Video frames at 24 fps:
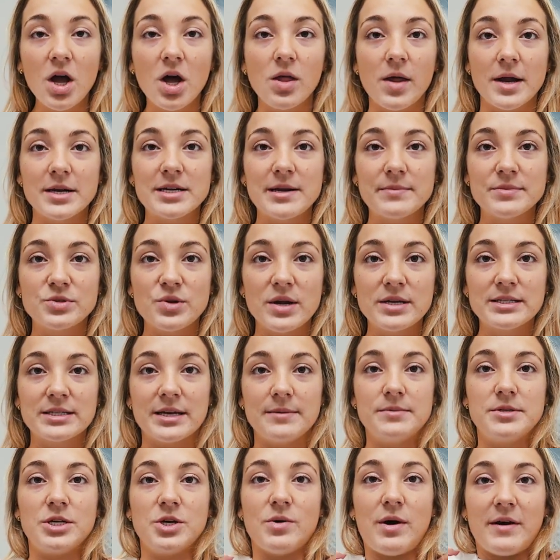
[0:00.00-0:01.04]
a lot of times when I
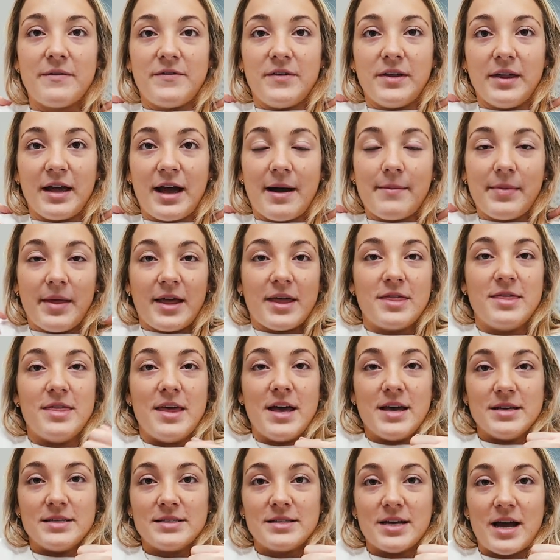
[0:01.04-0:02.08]
sleep too, I feel like I'm like
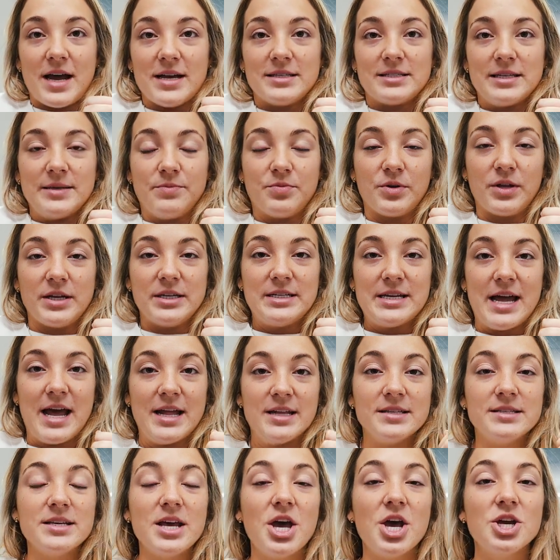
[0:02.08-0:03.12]
this. I sleep really
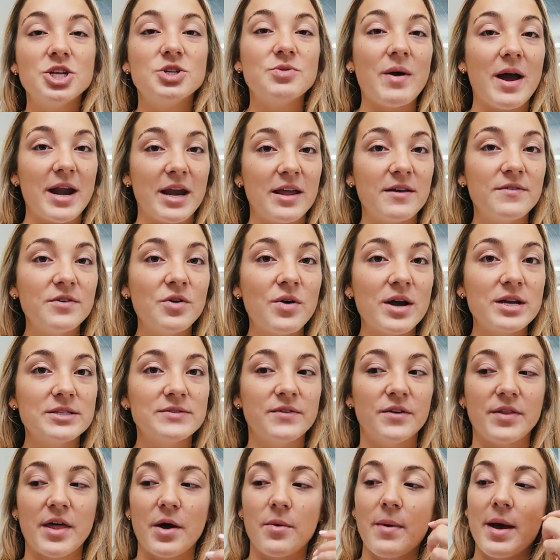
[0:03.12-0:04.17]
tense. Do any of you
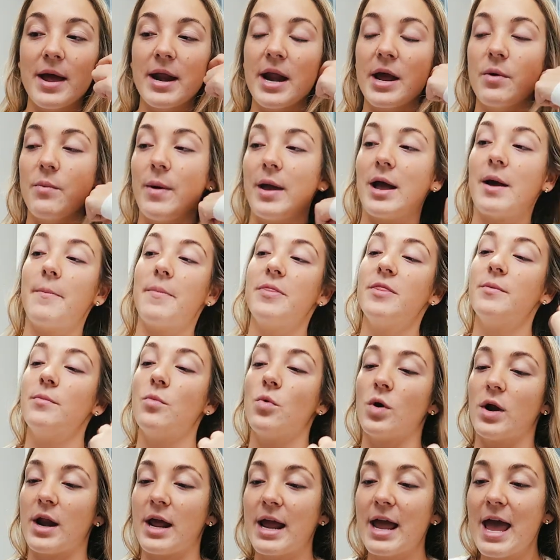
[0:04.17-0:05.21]
guys feel that way? And I wake up in the
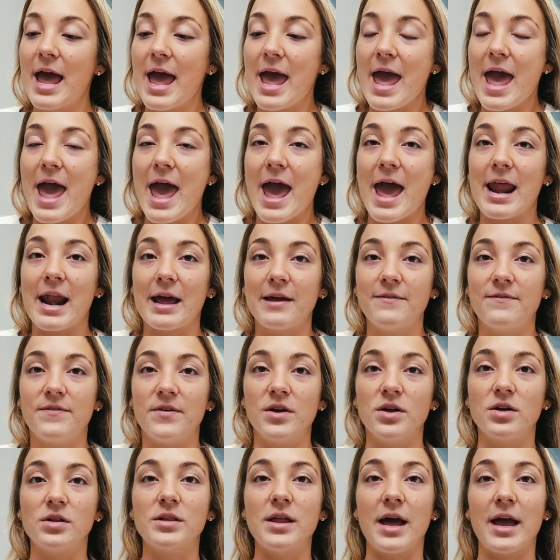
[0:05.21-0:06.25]
morning and I
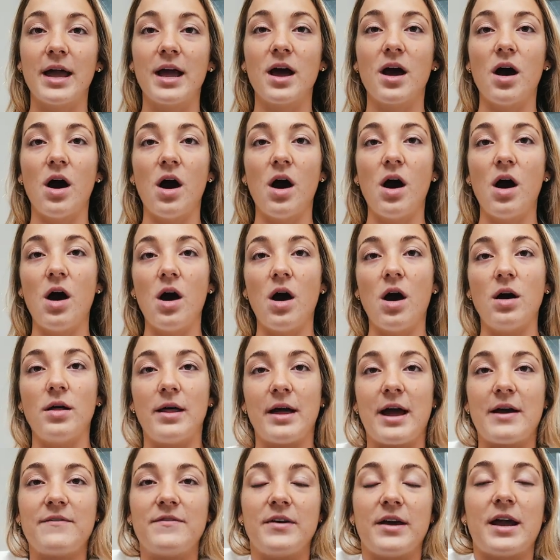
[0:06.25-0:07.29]
feel like, oh,
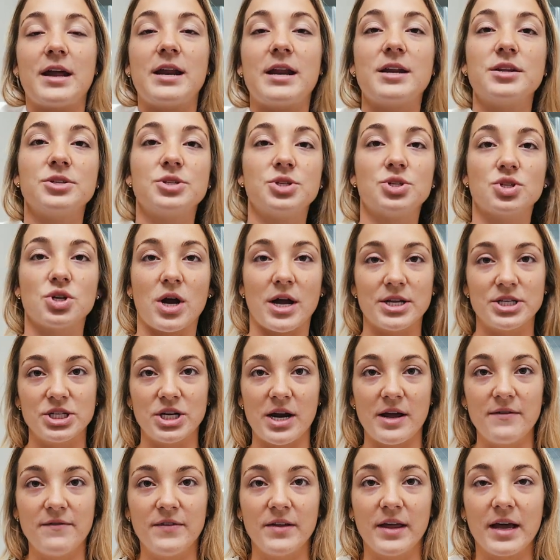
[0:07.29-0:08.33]
like I feel like I need to stretch,
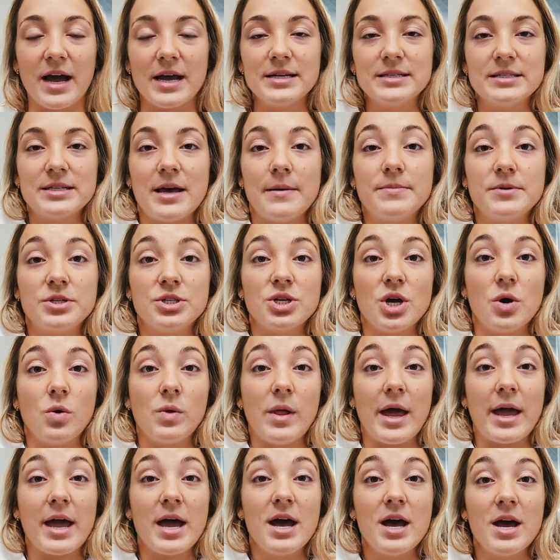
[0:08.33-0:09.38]
and I feel like I slept so
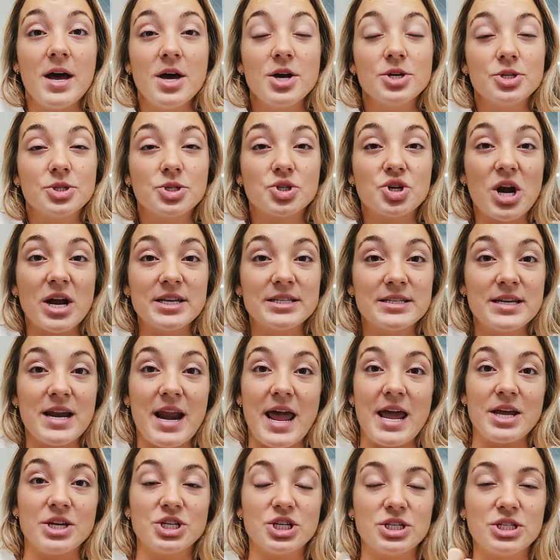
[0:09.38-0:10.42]
like stressed
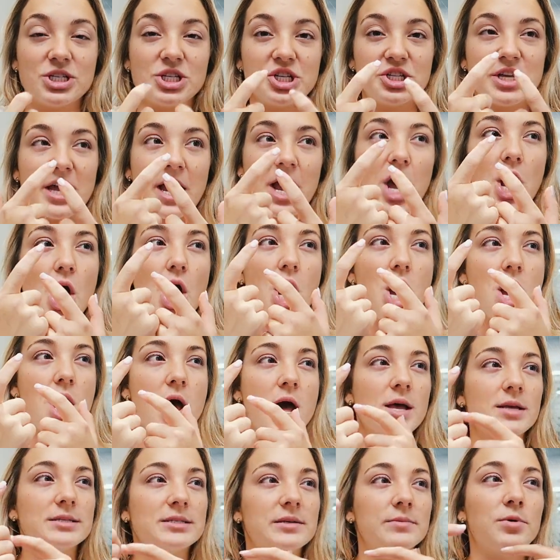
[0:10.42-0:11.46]
and anxious, just like
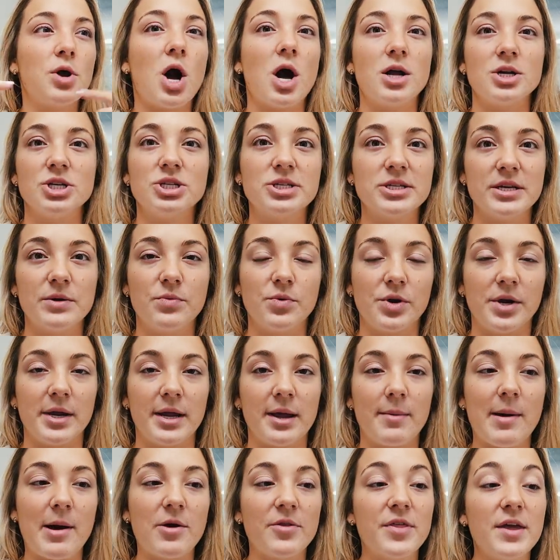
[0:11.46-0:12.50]
subconsciously
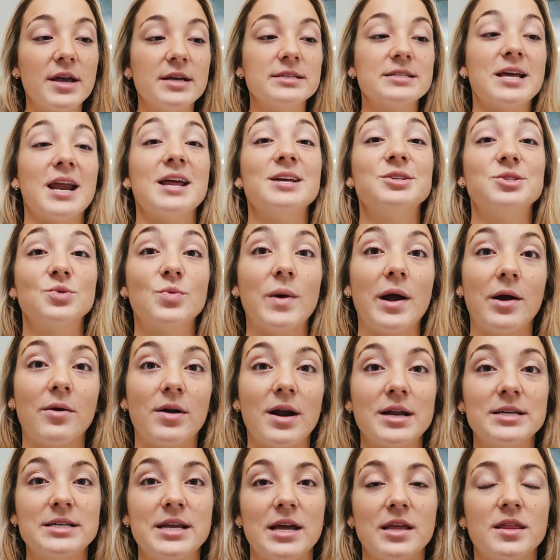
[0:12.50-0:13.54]
worrying about things. And I swear
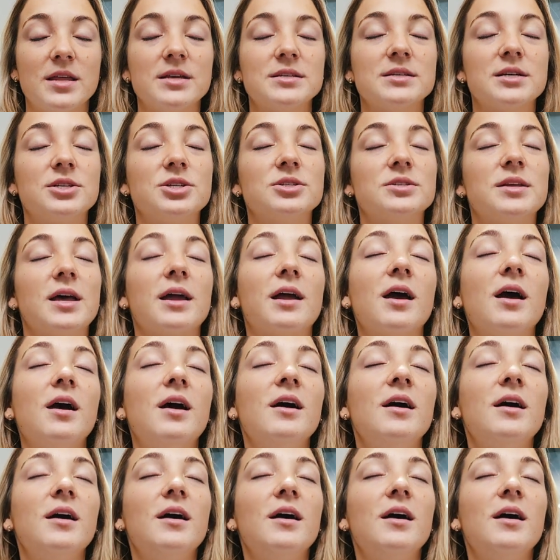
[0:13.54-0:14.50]
when I take these, I just like